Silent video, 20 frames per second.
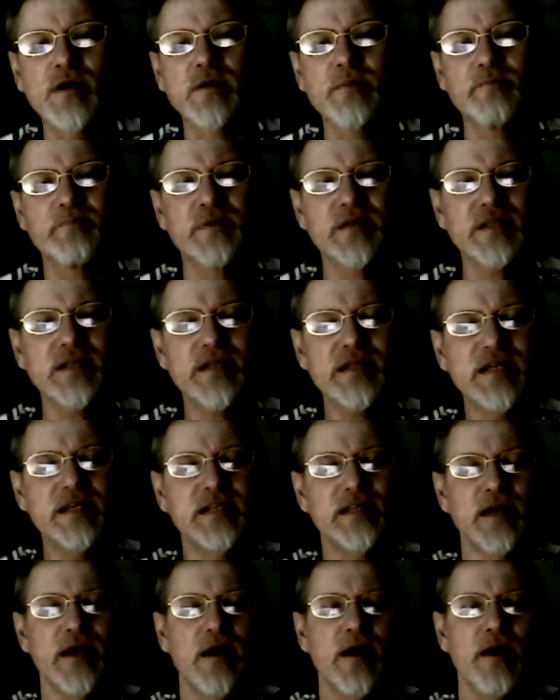complete
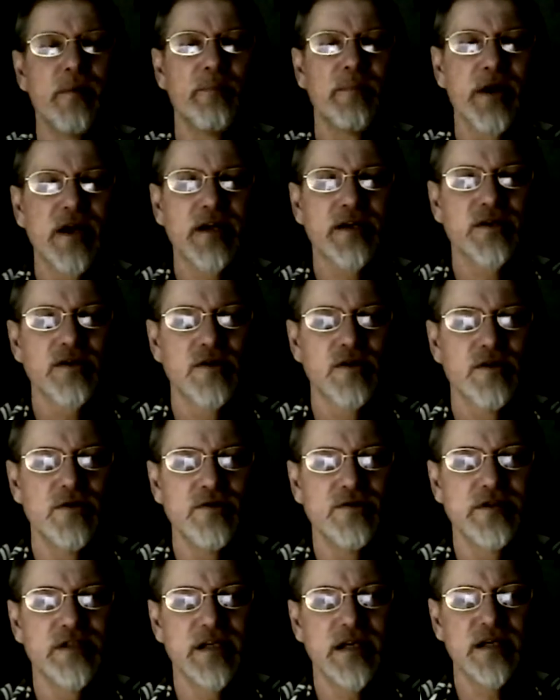picture of
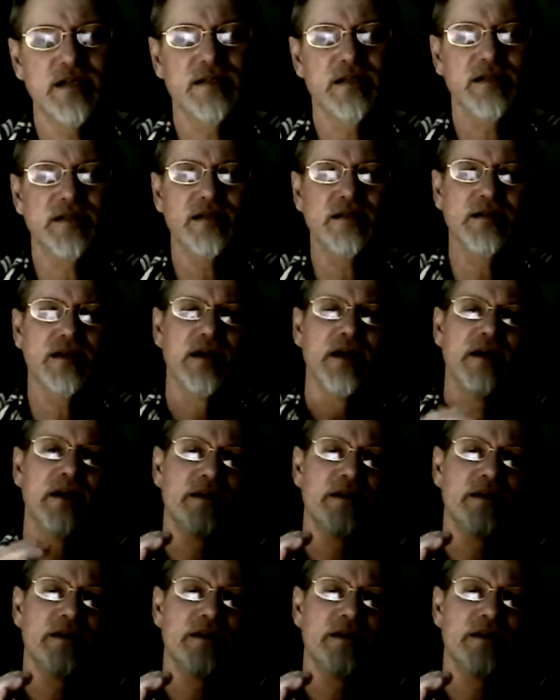who Jesus is.